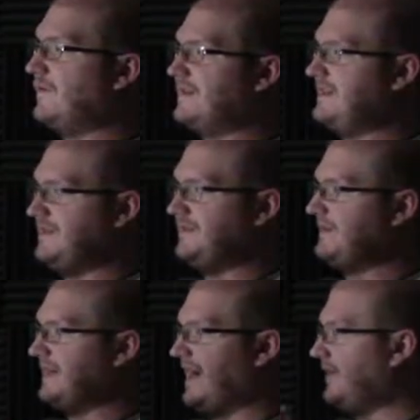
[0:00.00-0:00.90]
they
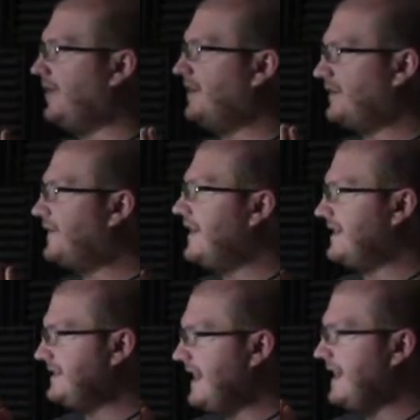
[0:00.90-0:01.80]
even got on the
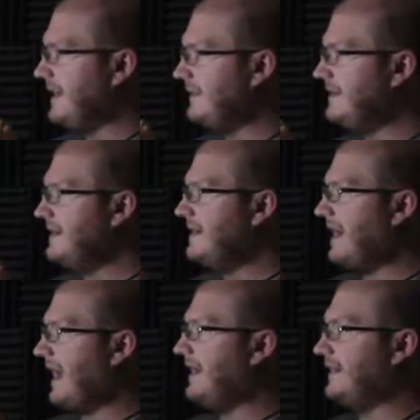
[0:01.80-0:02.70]
fucking game
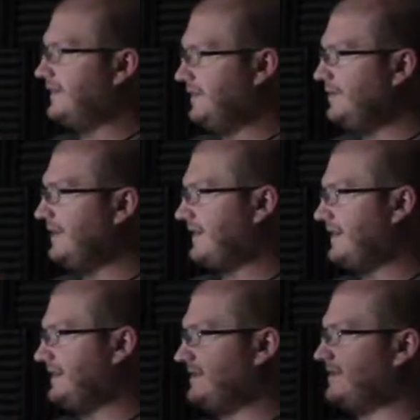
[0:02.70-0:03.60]
and have looted
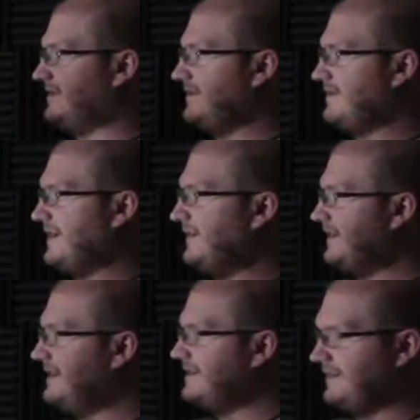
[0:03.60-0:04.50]
things. There's
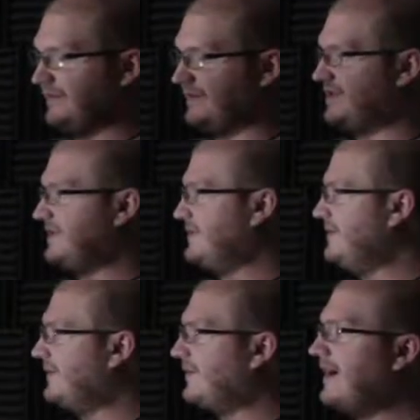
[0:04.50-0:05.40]
evidence, you know, shit's
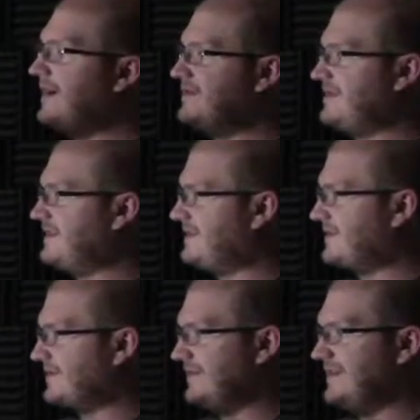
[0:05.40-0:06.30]
moved around, shit's
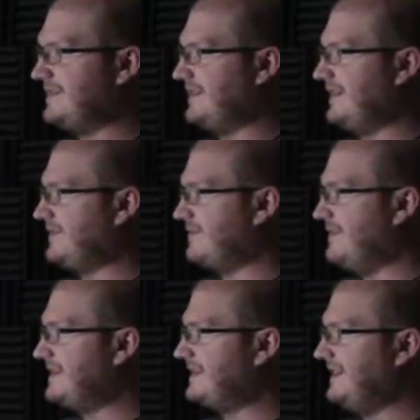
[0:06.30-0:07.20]
destroyed, things are
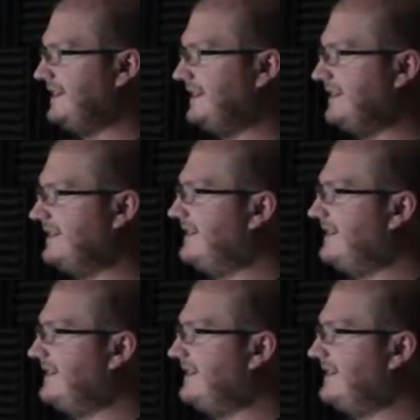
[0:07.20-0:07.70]
missing. I wonder